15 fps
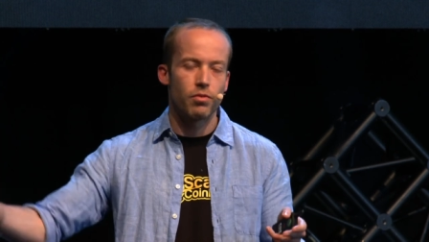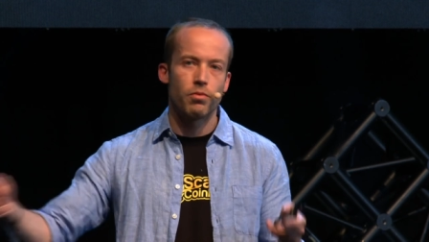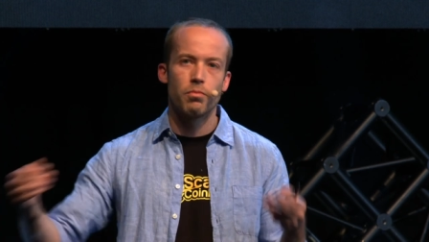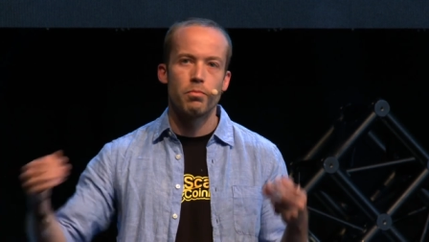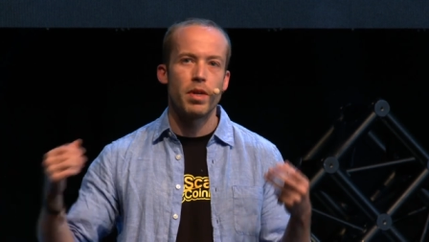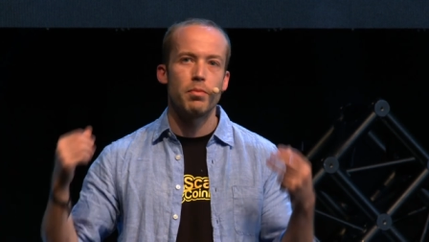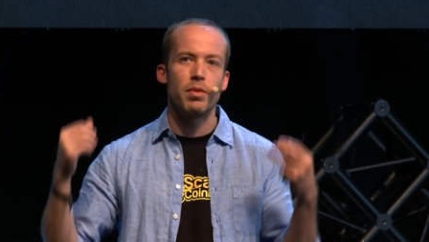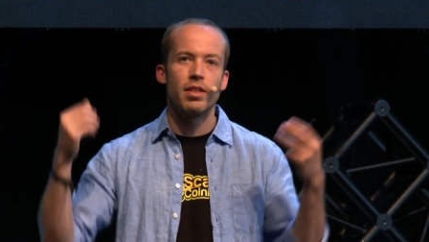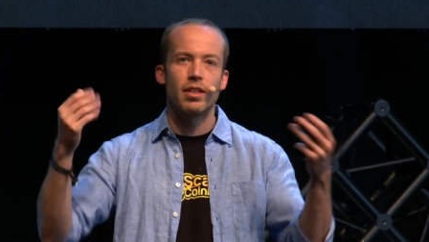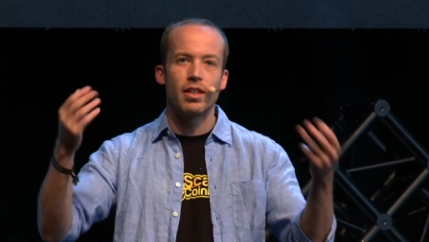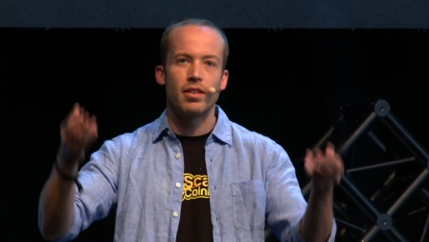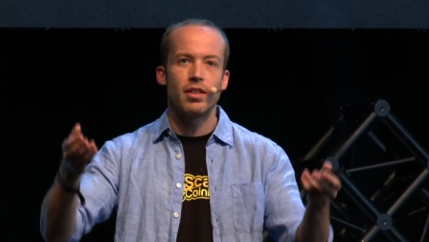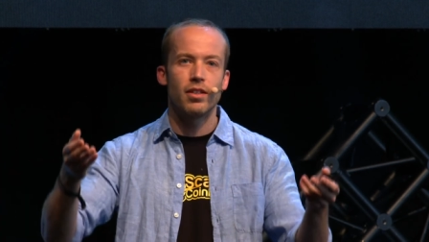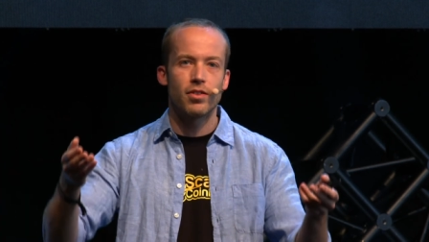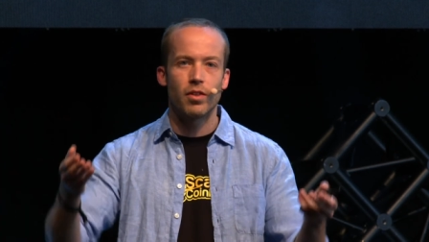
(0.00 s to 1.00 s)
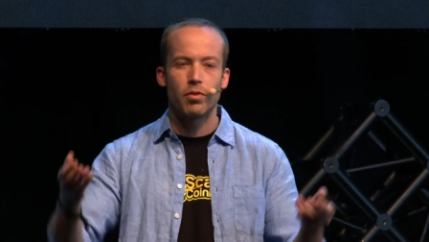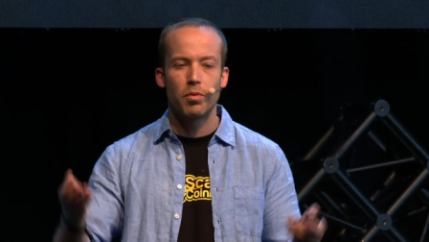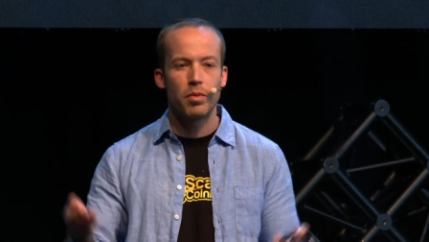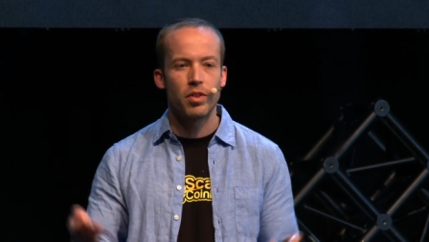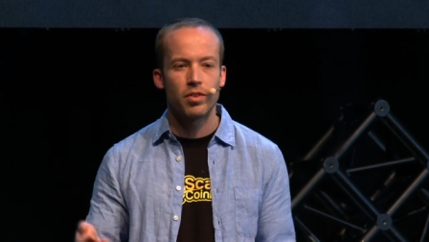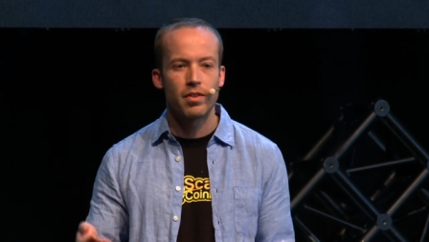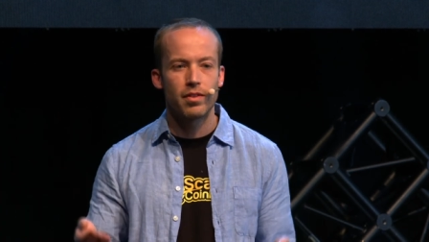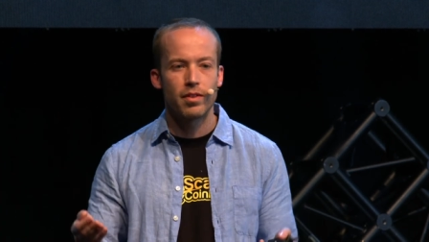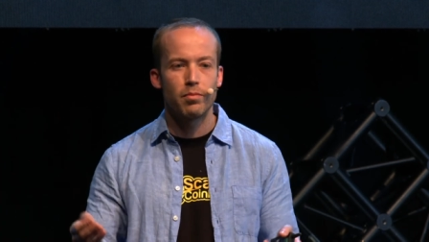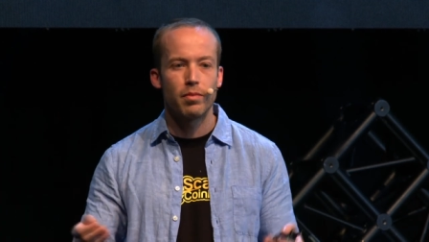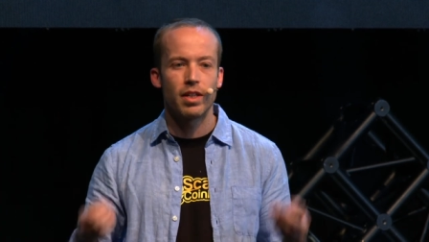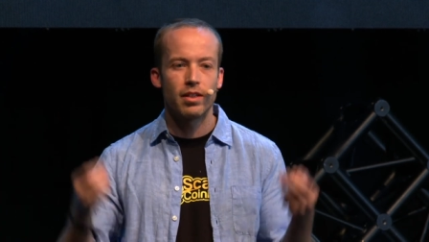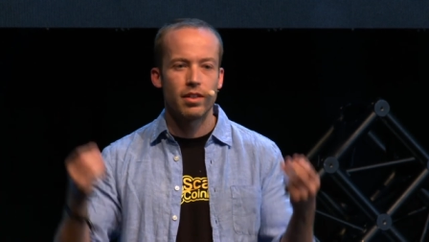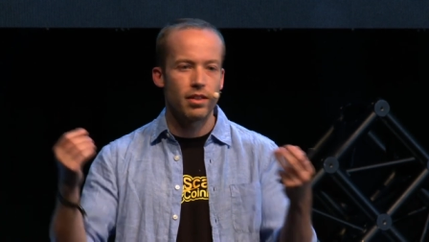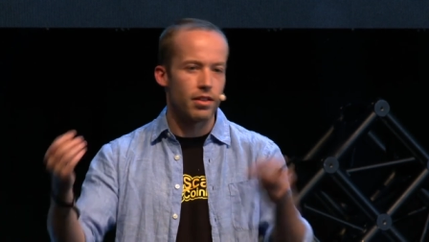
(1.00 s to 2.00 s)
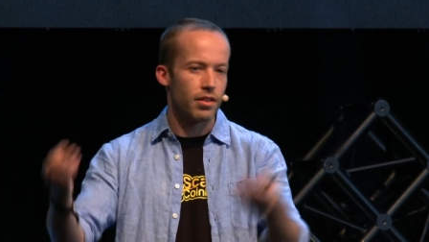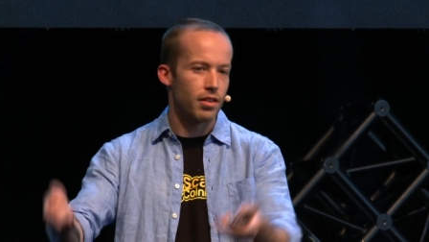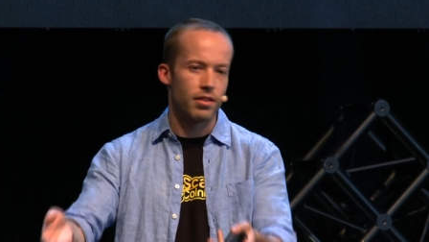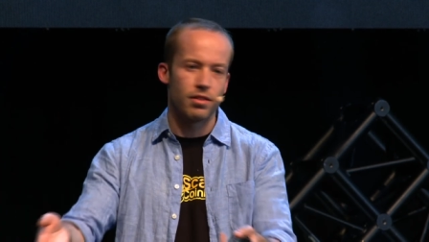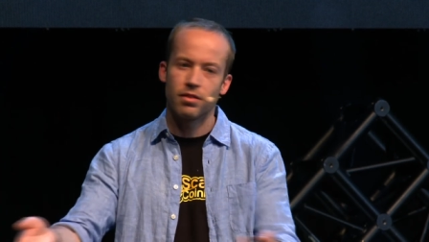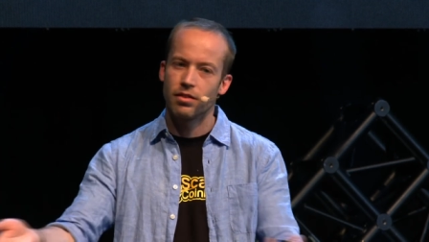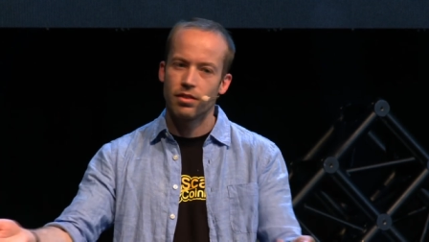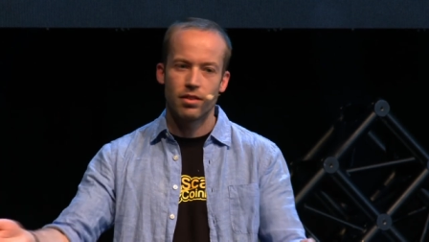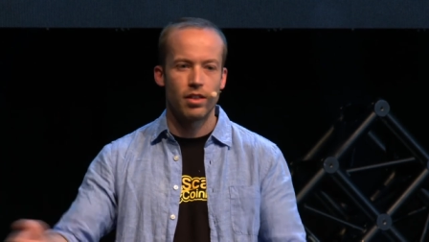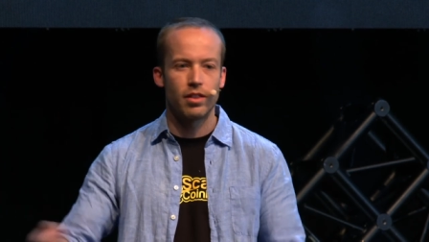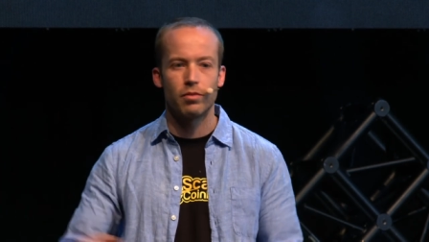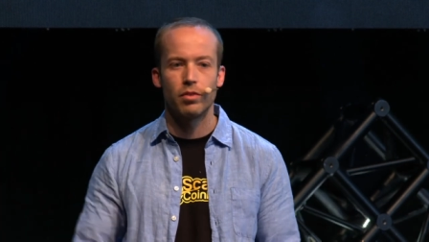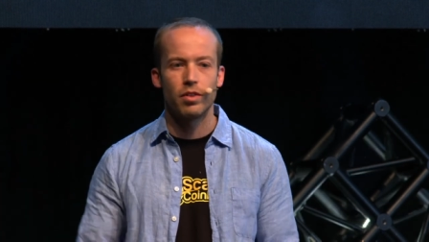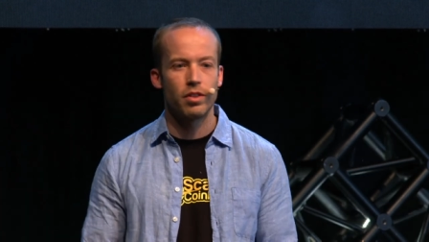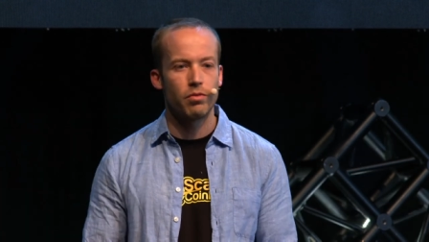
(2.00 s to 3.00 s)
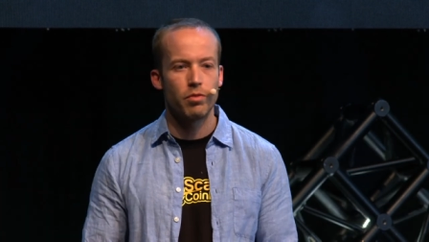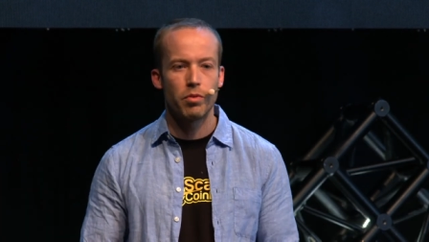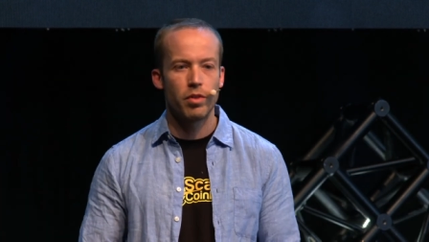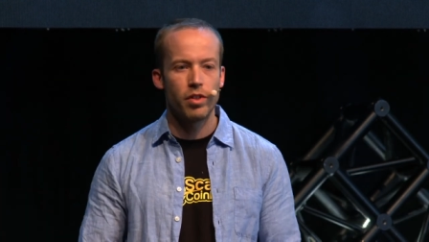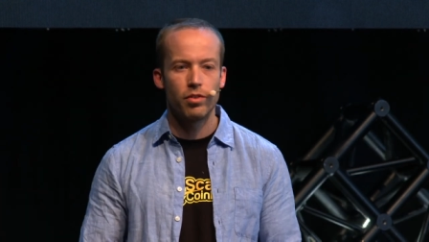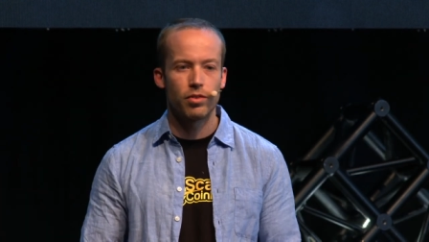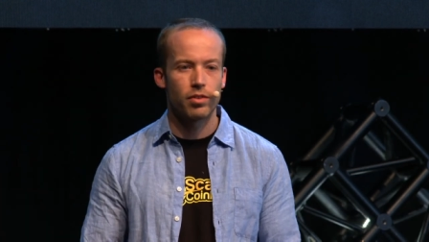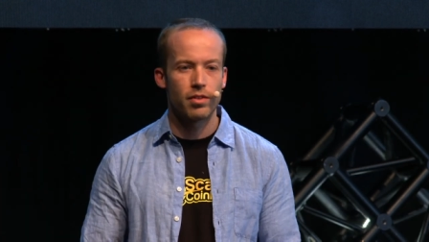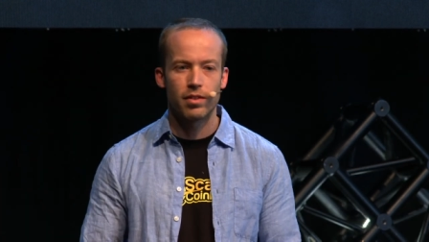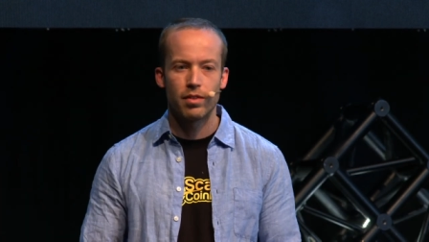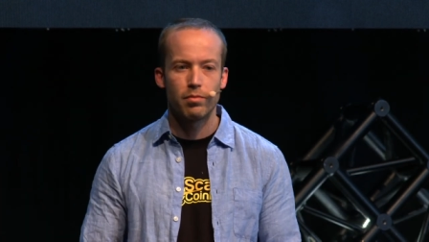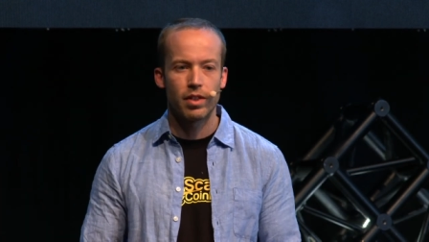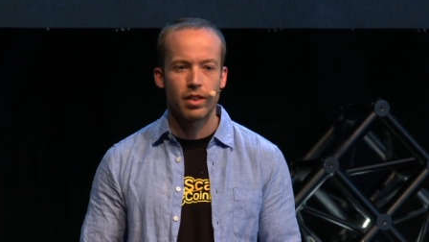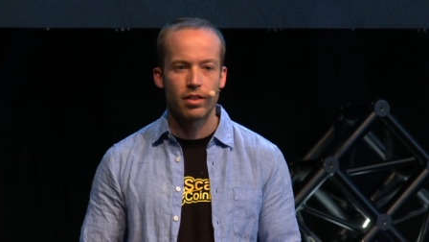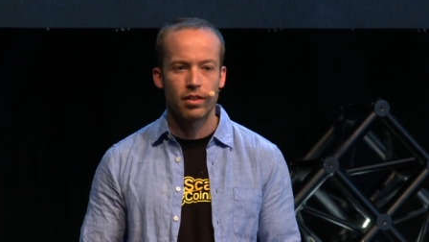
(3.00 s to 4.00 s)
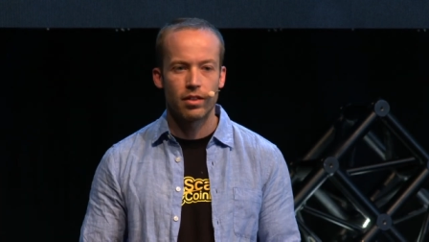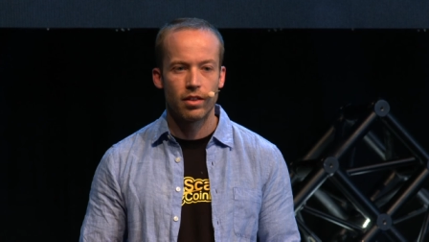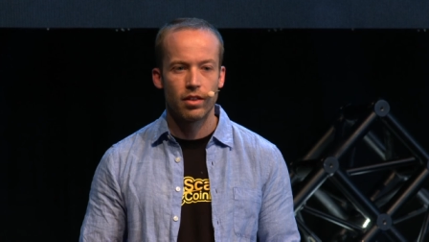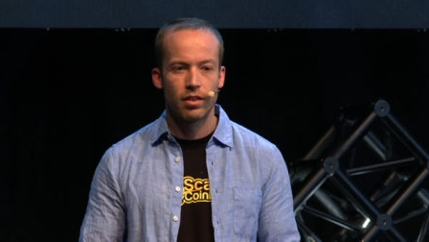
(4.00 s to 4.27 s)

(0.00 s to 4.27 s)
Maybe in 10 years there will be something better, and that we will use something better.